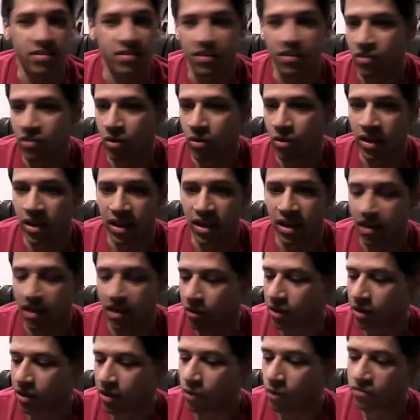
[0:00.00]
And so,
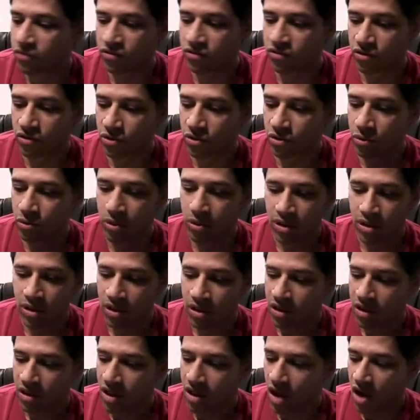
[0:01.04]
it goes through
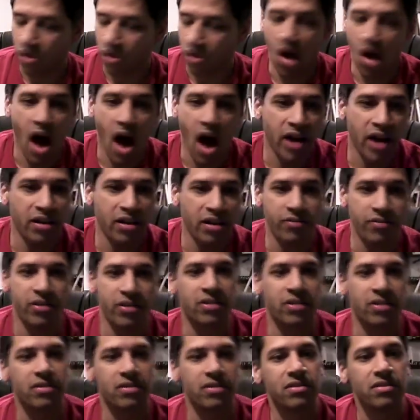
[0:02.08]
a lot of
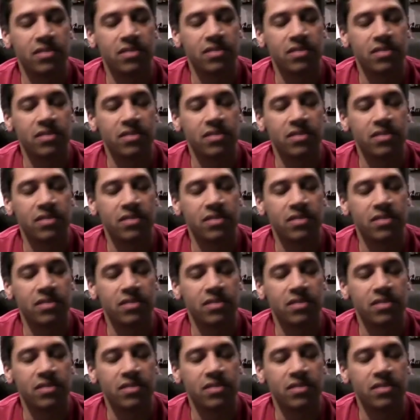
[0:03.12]
different,